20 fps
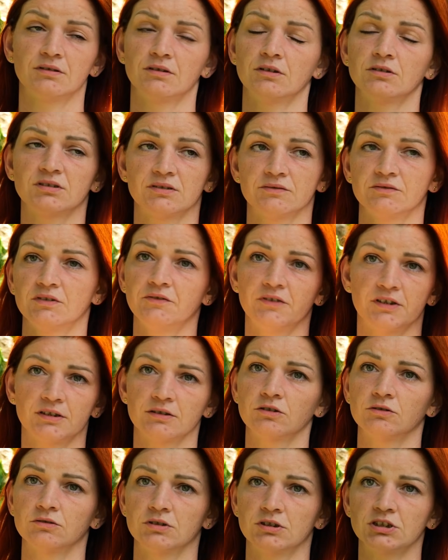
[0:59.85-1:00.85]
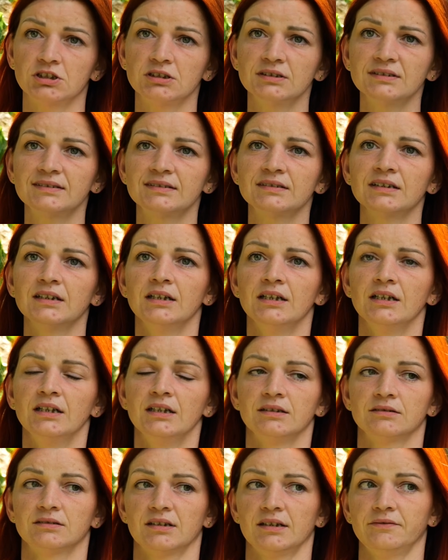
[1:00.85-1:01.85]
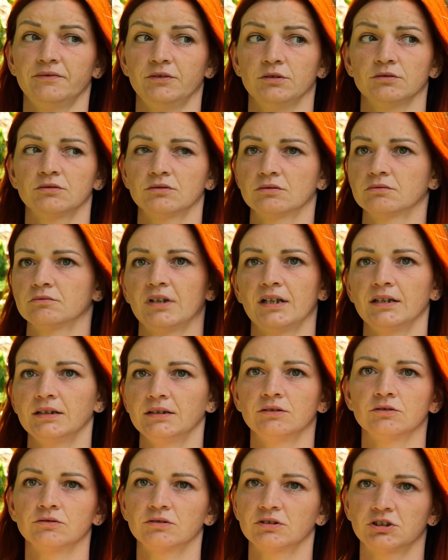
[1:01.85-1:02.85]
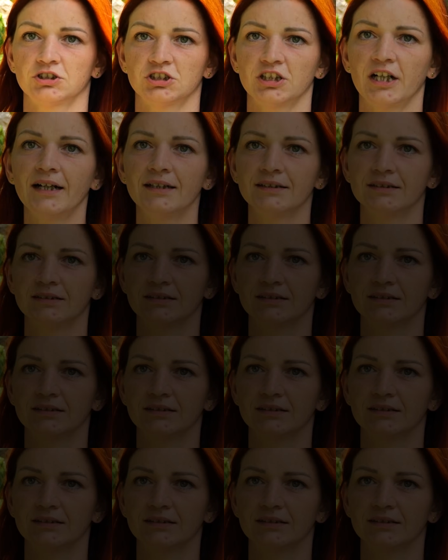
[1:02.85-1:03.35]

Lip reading: lots of different conditions. So I thought, why not try